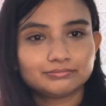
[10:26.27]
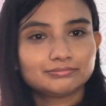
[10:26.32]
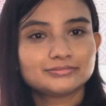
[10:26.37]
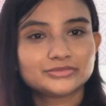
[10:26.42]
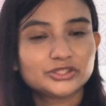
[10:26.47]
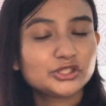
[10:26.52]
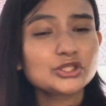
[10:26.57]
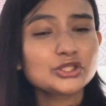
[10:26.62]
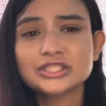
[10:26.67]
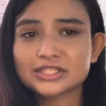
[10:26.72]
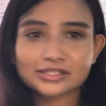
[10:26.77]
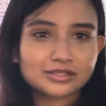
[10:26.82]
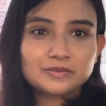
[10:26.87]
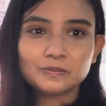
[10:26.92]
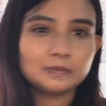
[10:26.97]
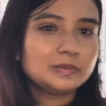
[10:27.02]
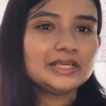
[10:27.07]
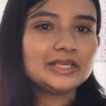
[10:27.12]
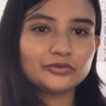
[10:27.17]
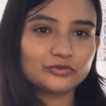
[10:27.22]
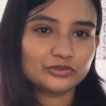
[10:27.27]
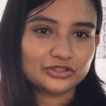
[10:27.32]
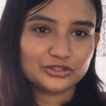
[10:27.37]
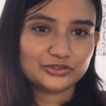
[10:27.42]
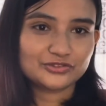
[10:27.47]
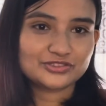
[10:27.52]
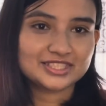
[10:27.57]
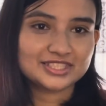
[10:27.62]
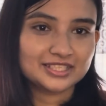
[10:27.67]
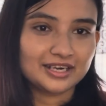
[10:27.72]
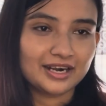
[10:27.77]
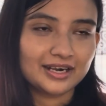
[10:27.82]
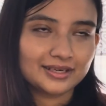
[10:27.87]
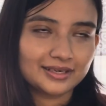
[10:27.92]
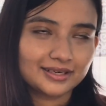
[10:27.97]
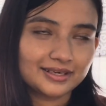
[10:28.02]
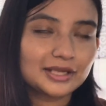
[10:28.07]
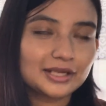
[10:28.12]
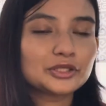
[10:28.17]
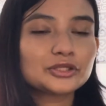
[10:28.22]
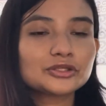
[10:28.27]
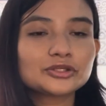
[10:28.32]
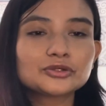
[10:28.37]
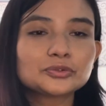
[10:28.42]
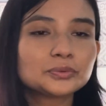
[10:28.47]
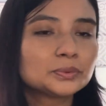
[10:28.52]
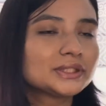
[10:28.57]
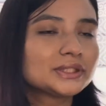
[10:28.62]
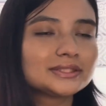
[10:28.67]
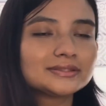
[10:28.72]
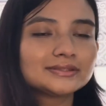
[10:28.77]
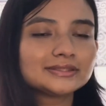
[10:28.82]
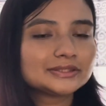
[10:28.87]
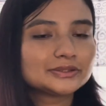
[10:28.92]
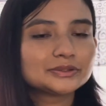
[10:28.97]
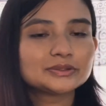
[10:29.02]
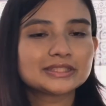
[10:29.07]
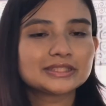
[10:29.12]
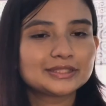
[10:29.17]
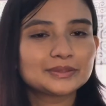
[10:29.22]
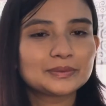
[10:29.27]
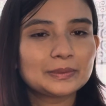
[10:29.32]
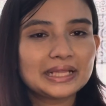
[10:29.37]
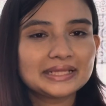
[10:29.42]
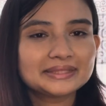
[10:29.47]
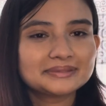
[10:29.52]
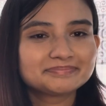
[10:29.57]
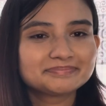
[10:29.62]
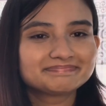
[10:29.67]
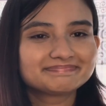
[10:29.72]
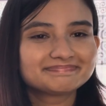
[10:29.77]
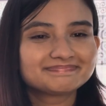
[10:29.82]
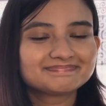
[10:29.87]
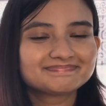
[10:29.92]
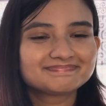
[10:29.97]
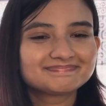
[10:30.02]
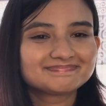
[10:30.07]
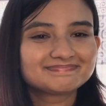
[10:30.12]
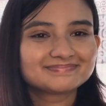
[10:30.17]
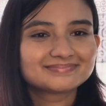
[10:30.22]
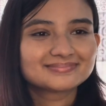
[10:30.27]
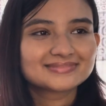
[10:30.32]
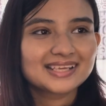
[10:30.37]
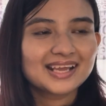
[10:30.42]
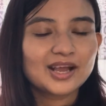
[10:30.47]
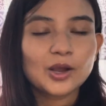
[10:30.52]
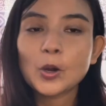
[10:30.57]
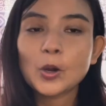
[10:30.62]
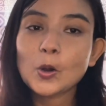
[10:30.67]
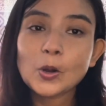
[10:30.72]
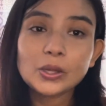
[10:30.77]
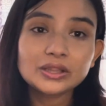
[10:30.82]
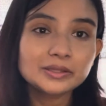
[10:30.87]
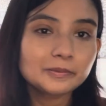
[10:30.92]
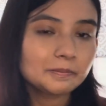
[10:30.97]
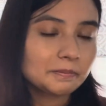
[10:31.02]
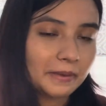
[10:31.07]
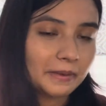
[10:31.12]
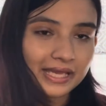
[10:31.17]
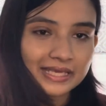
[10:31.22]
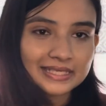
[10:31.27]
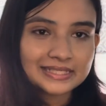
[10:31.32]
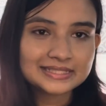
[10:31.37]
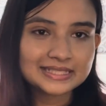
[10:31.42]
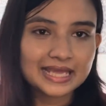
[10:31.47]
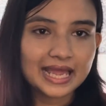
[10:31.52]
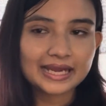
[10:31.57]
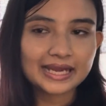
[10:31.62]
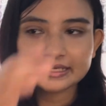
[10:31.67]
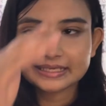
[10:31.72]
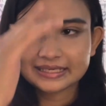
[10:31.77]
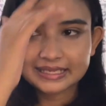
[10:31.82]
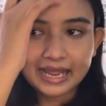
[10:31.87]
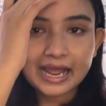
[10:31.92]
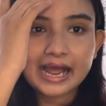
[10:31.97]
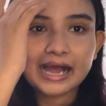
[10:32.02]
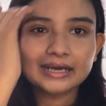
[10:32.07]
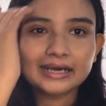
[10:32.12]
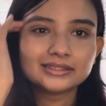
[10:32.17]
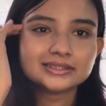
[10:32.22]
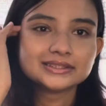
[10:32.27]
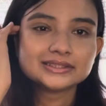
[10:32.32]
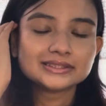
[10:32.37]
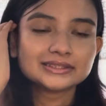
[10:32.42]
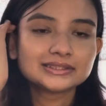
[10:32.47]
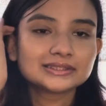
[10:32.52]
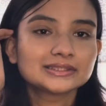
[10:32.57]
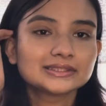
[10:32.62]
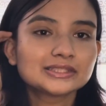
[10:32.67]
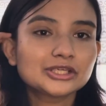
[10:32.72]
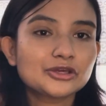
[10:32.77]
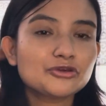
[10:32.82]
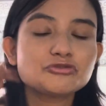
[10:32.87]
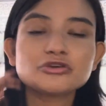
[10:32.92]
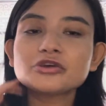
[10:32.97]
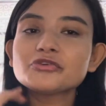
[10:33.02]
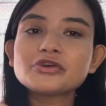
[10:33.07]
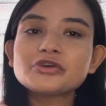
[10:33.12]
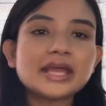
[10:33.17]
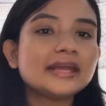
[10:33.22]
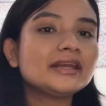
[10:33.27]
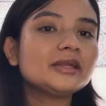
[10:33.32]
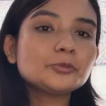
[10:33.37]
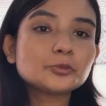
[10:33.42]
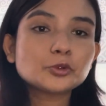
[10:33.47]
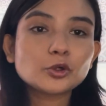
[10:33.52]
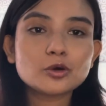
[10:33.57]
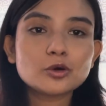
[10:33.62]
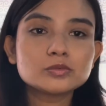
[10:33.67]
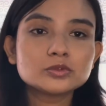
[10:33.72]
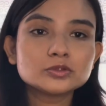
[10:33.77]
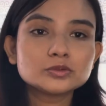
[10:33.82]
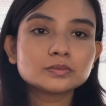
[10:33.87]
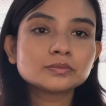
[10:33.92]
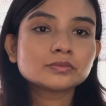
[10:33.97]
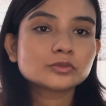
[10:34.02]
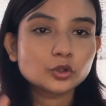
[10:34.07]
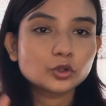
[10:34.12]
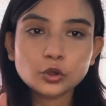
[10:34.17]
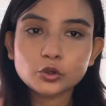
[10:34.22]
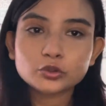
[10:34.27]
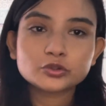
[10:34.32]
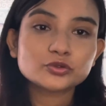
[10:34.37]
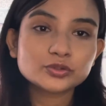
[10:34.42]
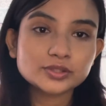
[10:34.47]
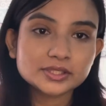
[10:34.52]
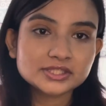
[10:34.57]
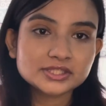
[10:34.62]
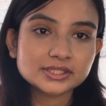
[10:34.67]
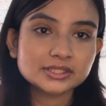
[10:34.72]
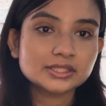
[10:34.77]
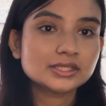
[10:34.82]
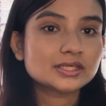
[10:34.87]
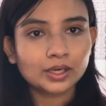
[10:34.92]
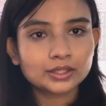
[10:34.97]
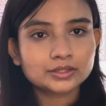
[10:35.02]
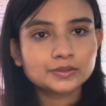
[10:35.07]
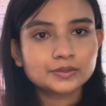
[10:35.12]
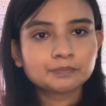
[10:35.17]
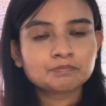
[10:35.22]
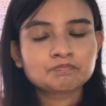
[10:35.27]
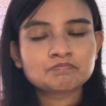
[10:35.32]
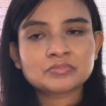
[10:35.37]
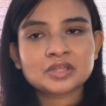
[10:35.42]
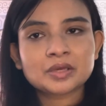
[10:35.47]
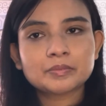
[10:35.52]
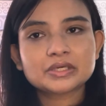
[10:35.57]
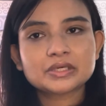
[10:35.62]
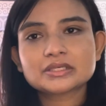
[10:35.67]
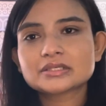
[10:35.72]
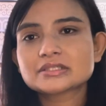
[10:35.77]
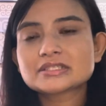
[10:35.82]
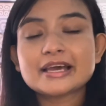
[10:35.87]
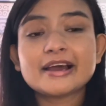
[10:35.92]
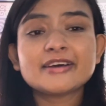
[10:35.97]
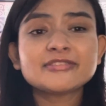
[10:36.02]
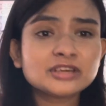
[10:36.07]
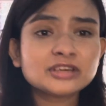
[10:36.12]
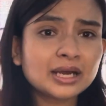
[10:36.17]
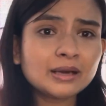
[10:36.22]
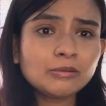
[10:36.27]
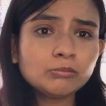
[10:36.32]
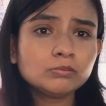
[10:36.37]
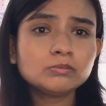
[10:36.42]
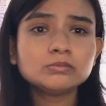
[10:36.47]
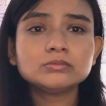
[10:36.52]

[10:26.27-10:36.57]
just complete what you've started and you will do really well all the best and yeah if you have any problem go to the senior because they have come